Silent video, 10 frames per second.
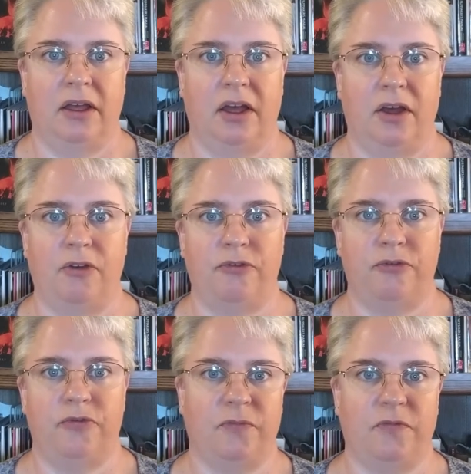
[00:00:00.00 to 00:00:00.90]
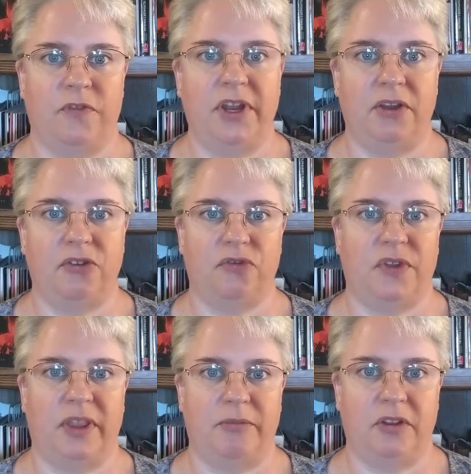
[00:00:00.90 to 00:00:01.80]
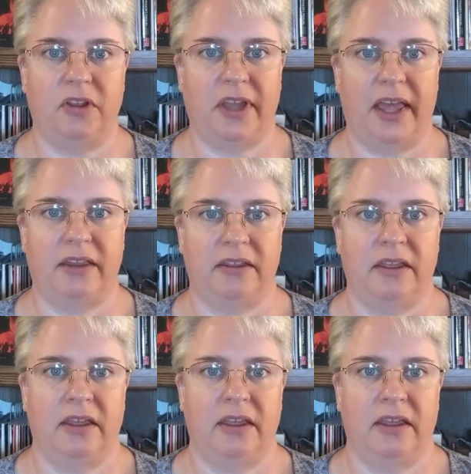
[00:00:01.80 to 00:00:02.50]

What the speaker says: of videos for them to look at.